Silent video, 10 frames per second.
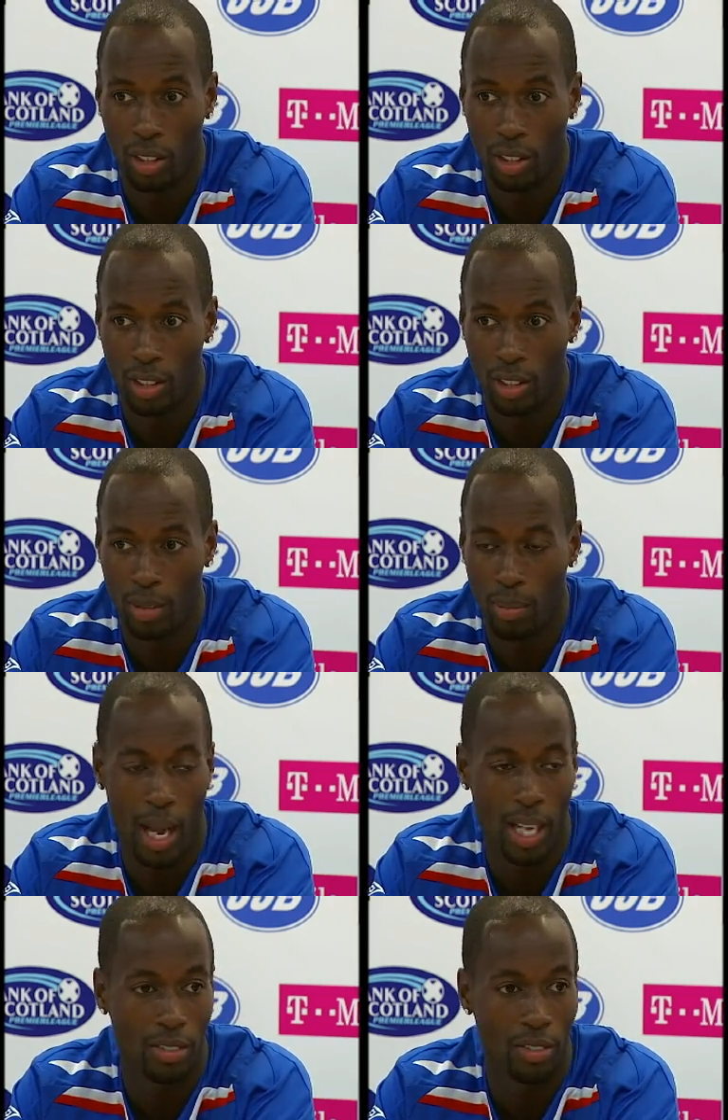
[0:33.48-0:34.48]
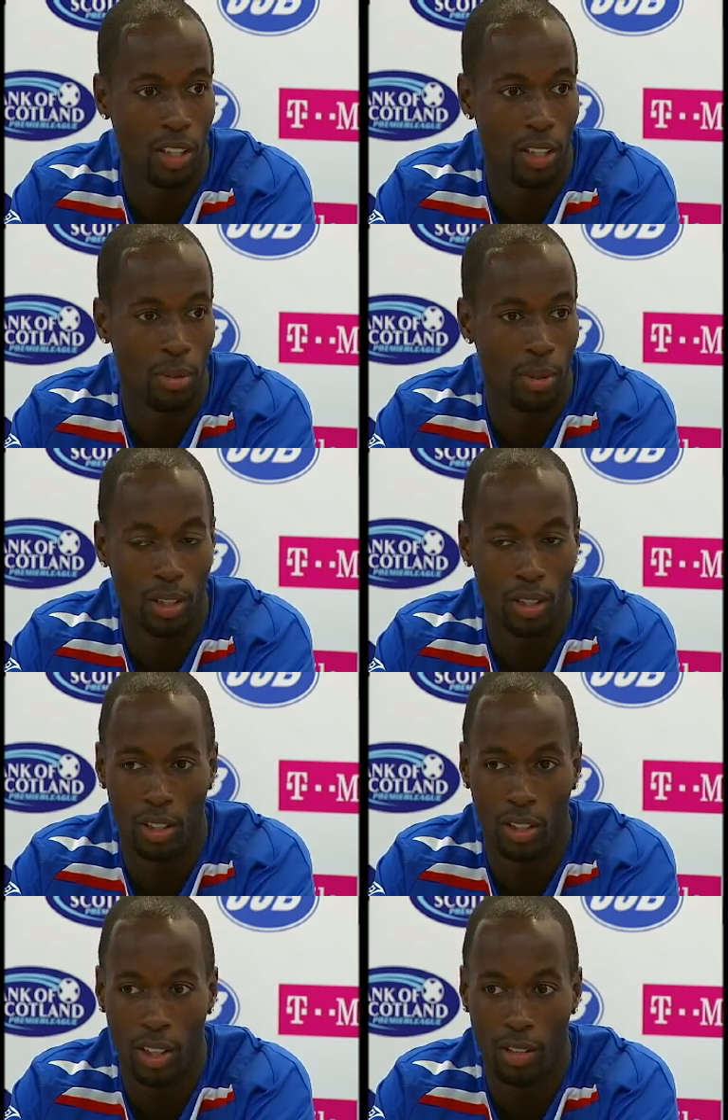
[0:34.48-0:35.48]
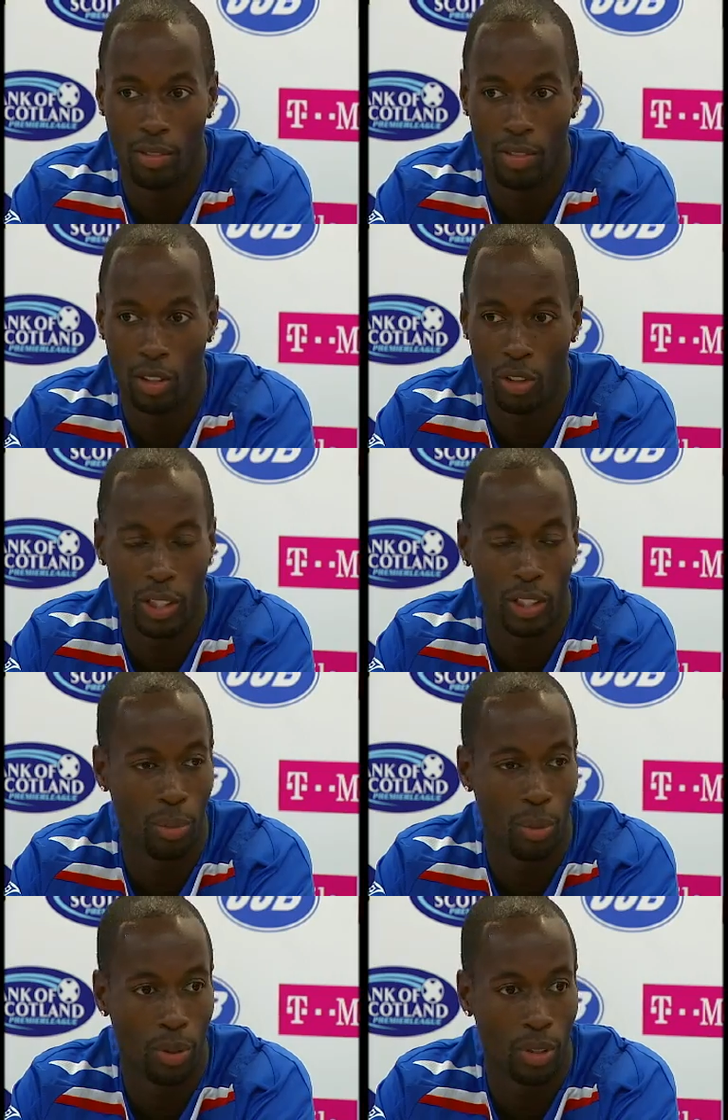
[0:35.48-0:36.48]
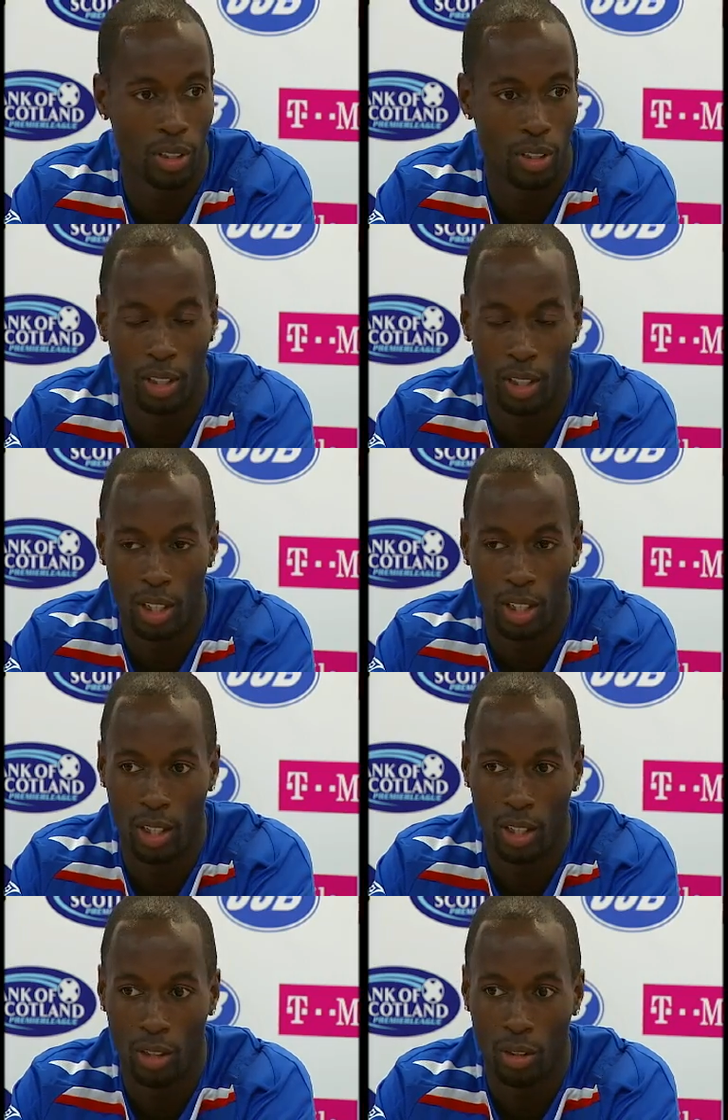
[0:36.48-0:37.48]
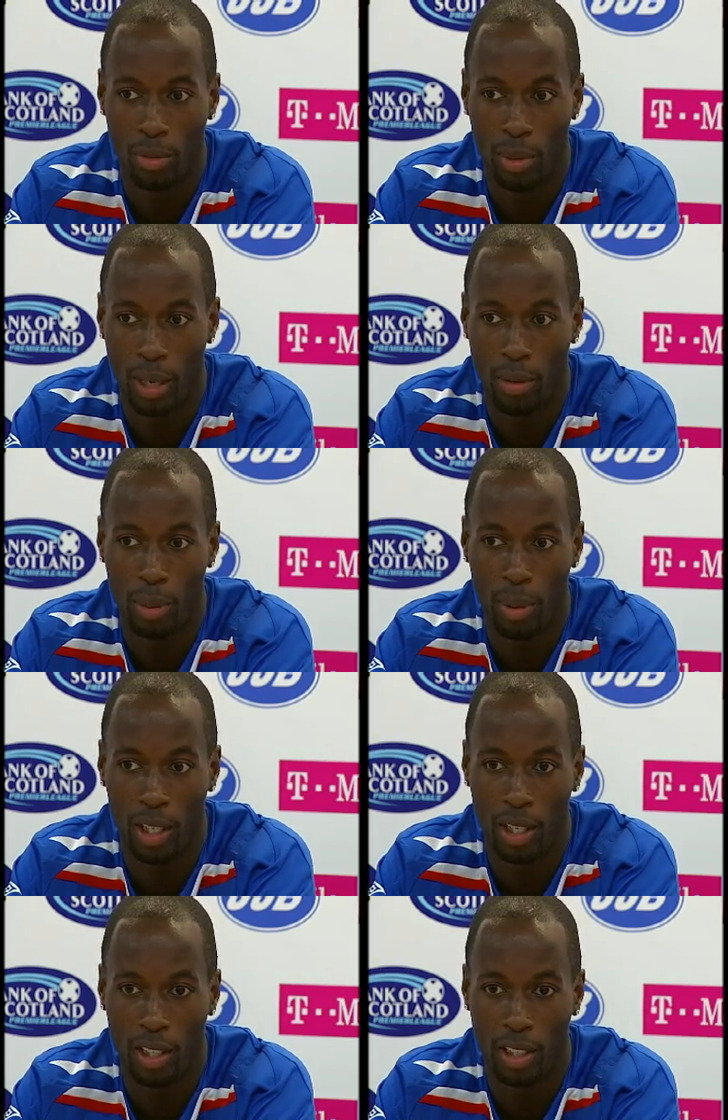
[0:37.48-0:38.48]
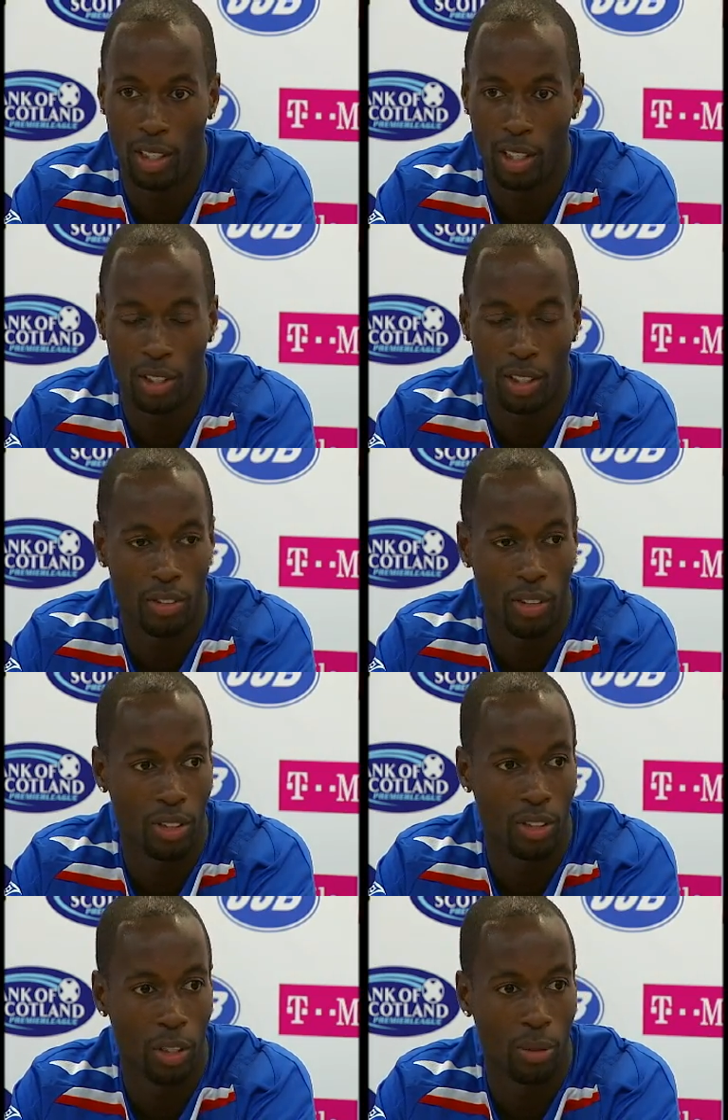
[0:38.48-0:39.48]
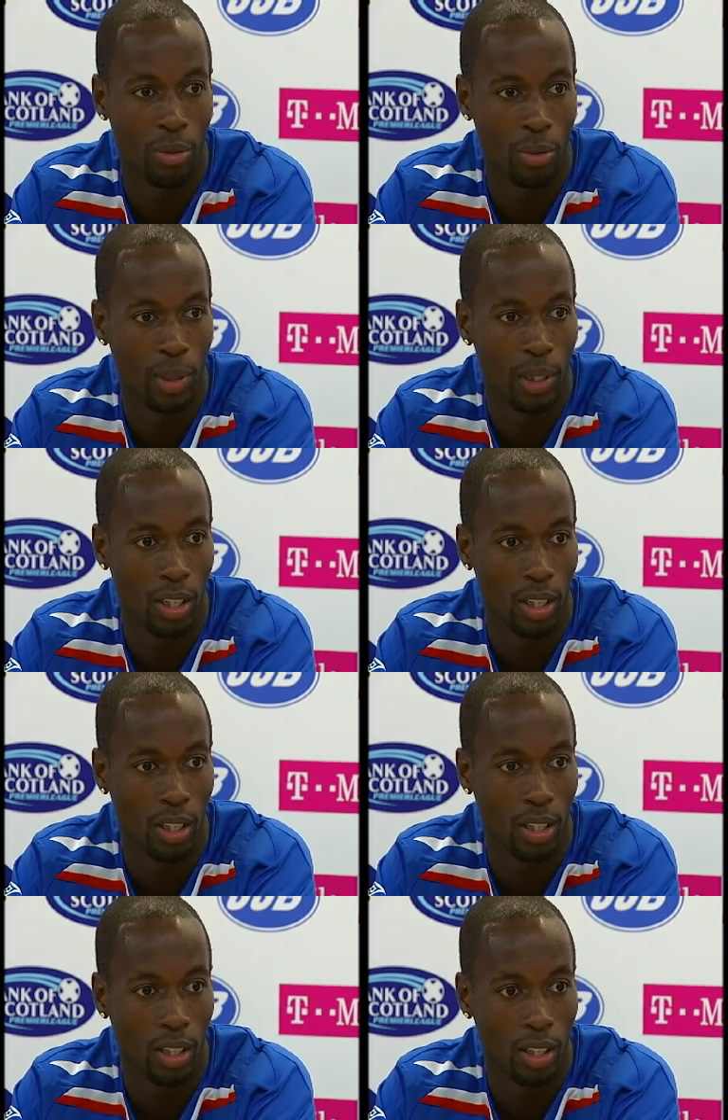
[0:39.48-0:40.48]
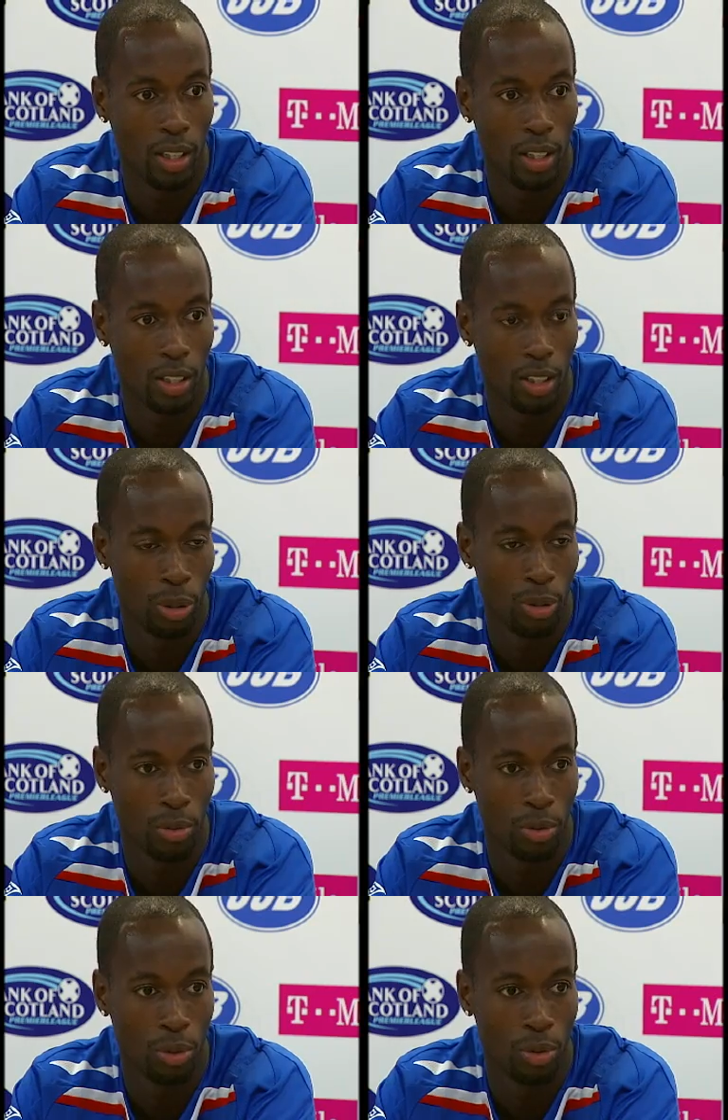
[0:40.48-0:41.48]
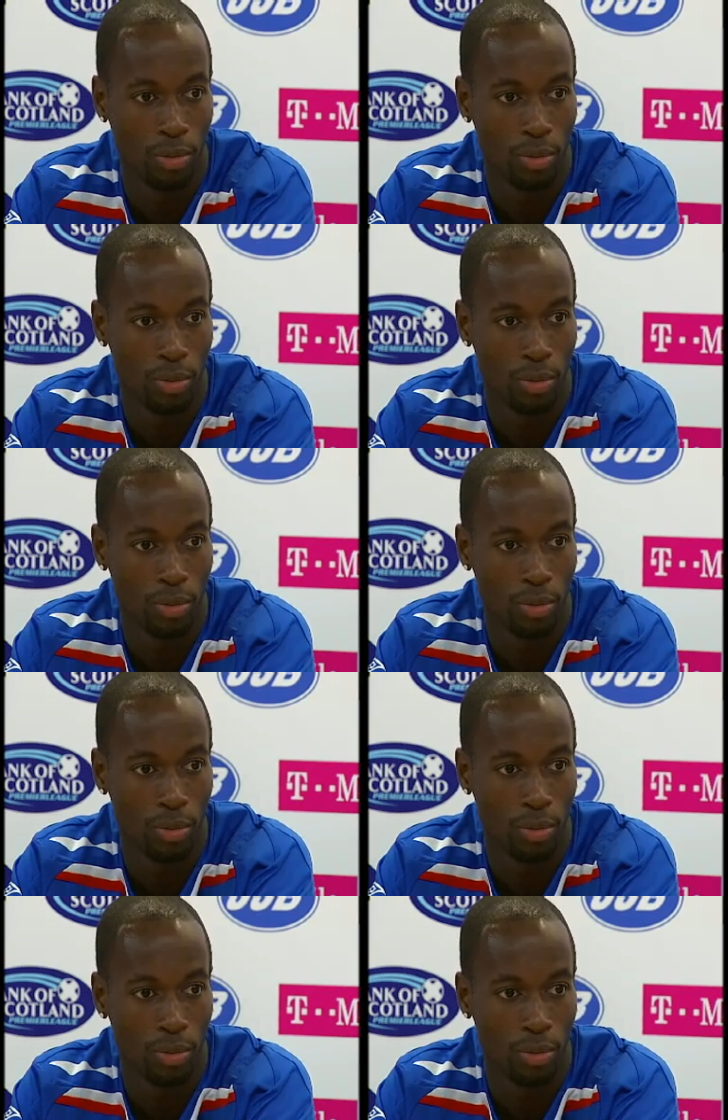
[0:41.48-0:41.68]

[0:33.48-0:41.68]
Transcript: it's a massive club, and they have great supporters, and being able to play in the Celtic Rangers derby would be a dream come true.